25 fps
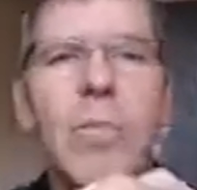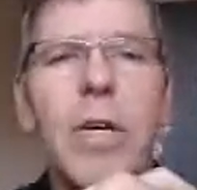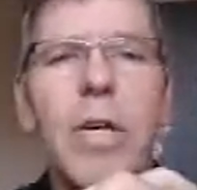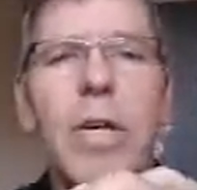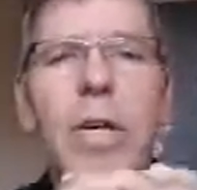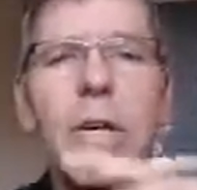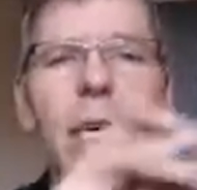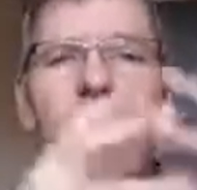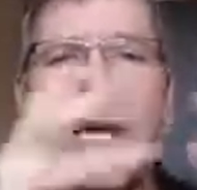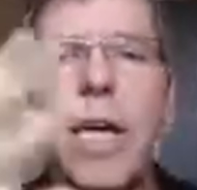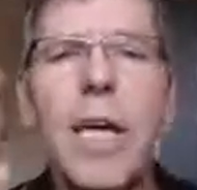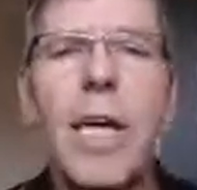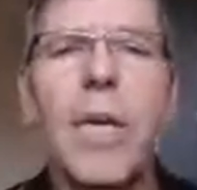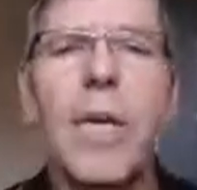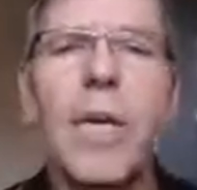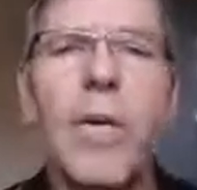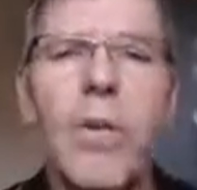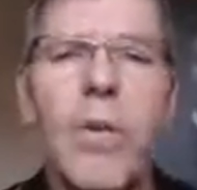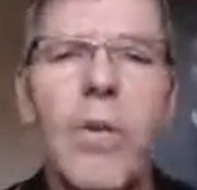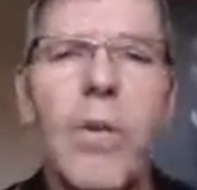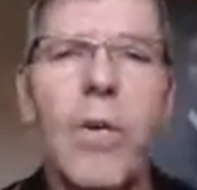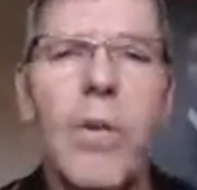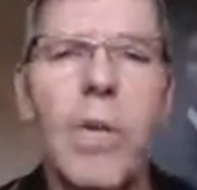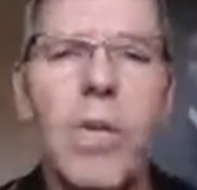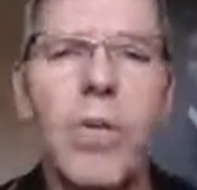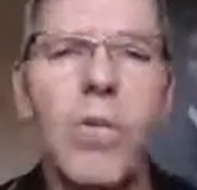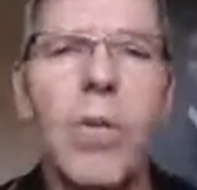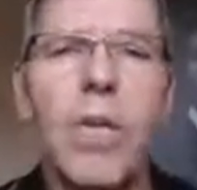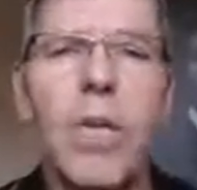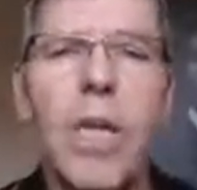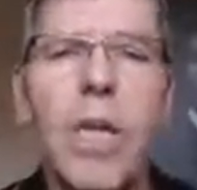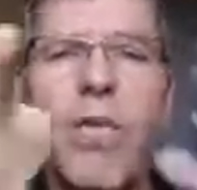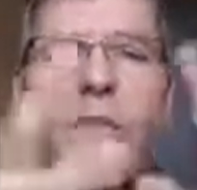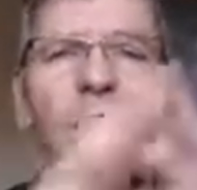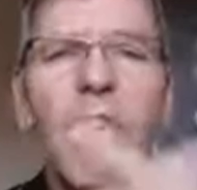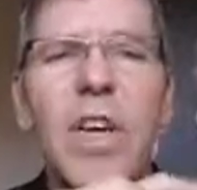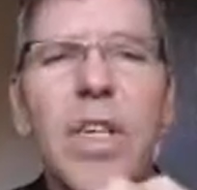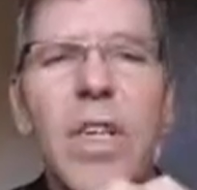But here there was one
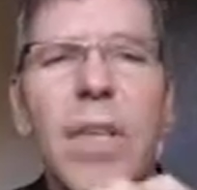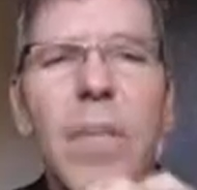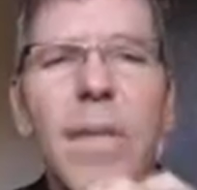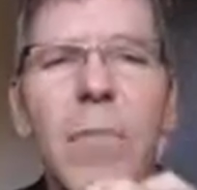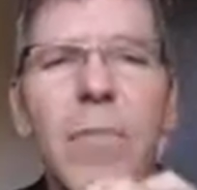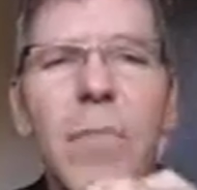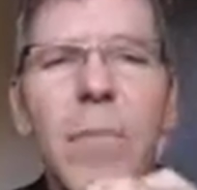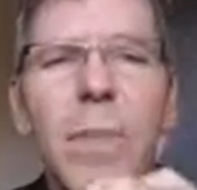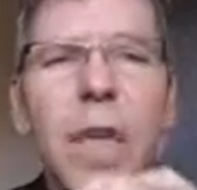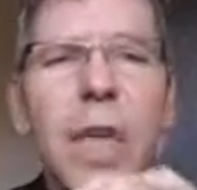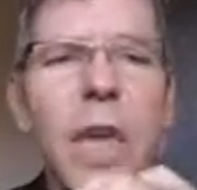that fitted,